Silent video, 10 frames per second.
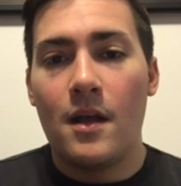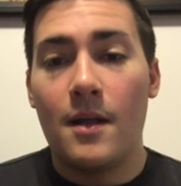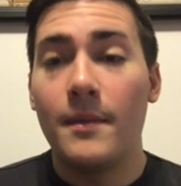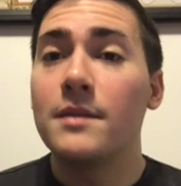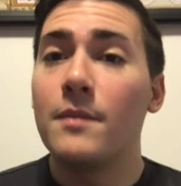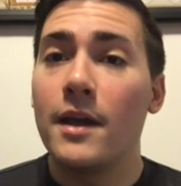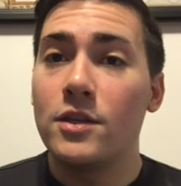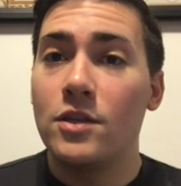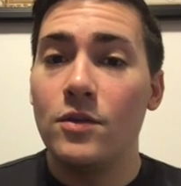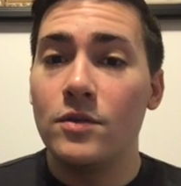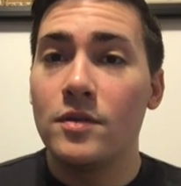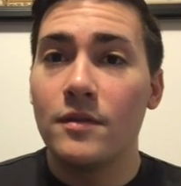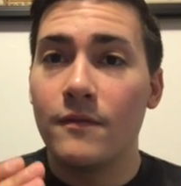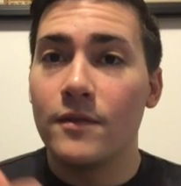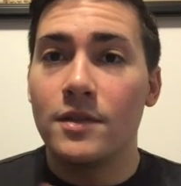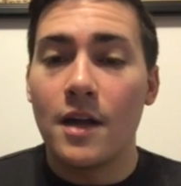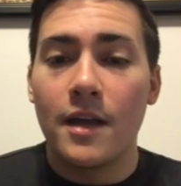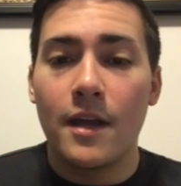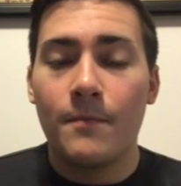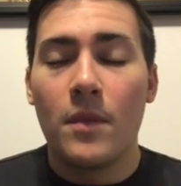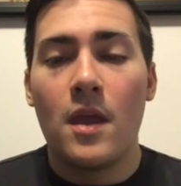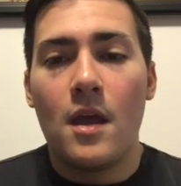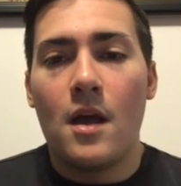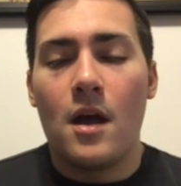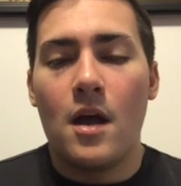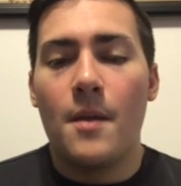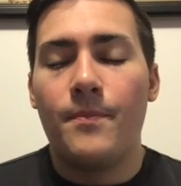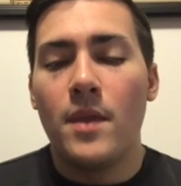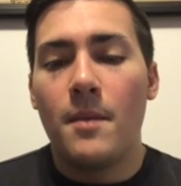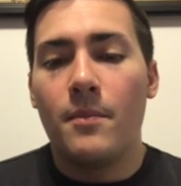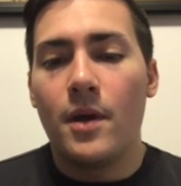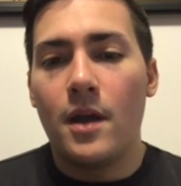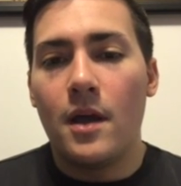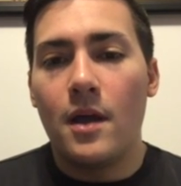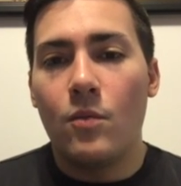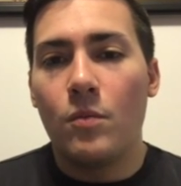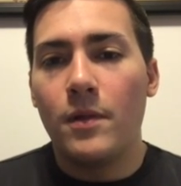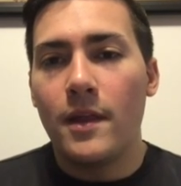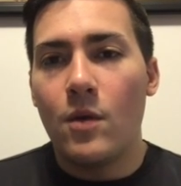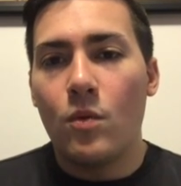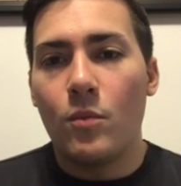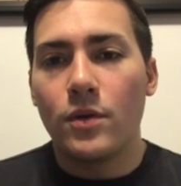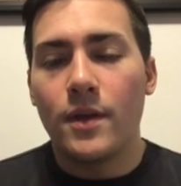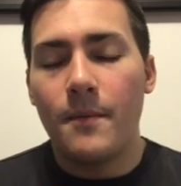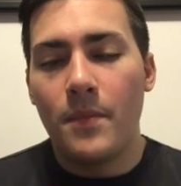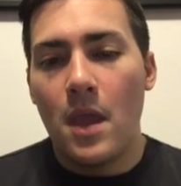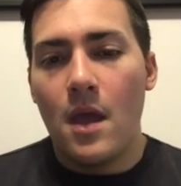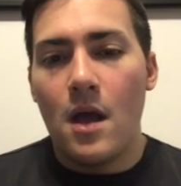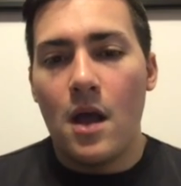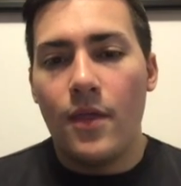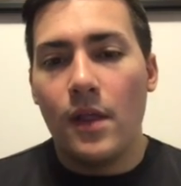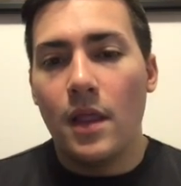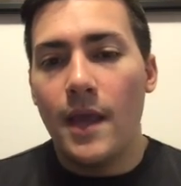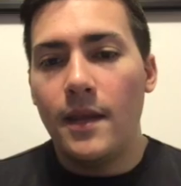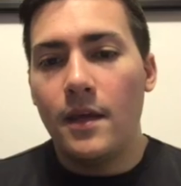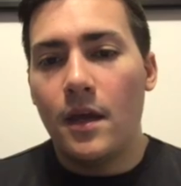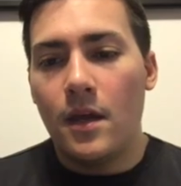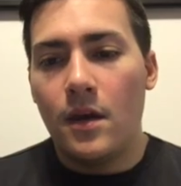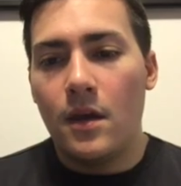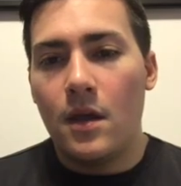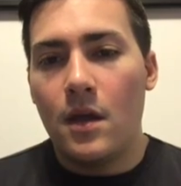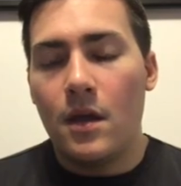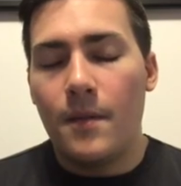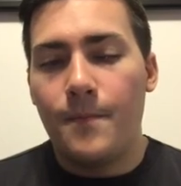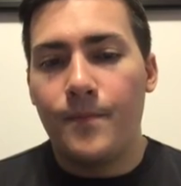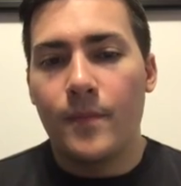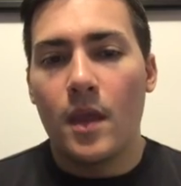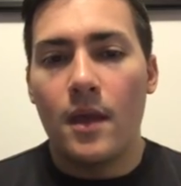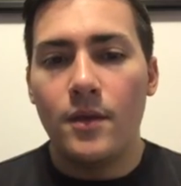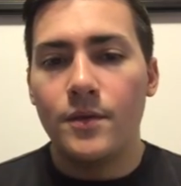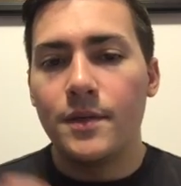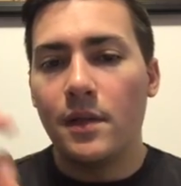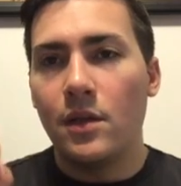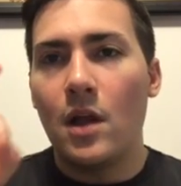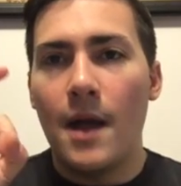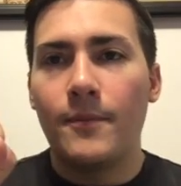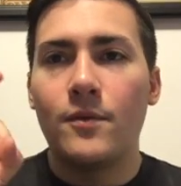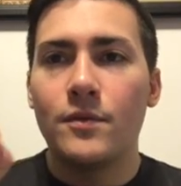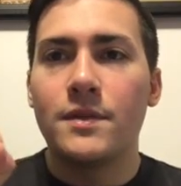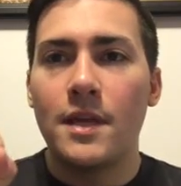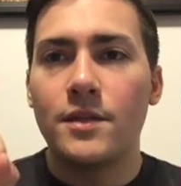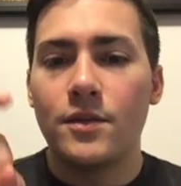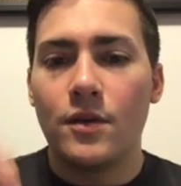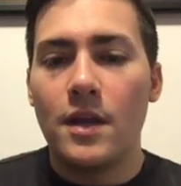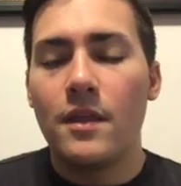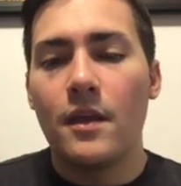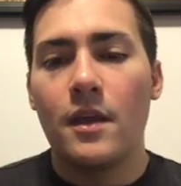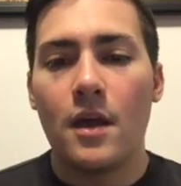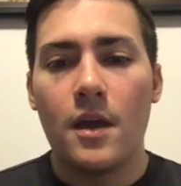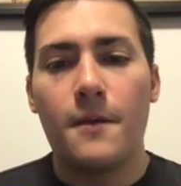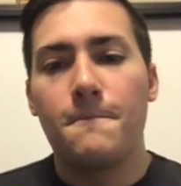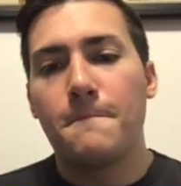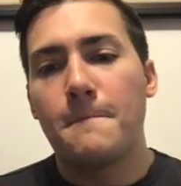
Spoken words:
That's my excuse for sucking. But we'll play that one more time. The light gun used a little optical sensor in the gun,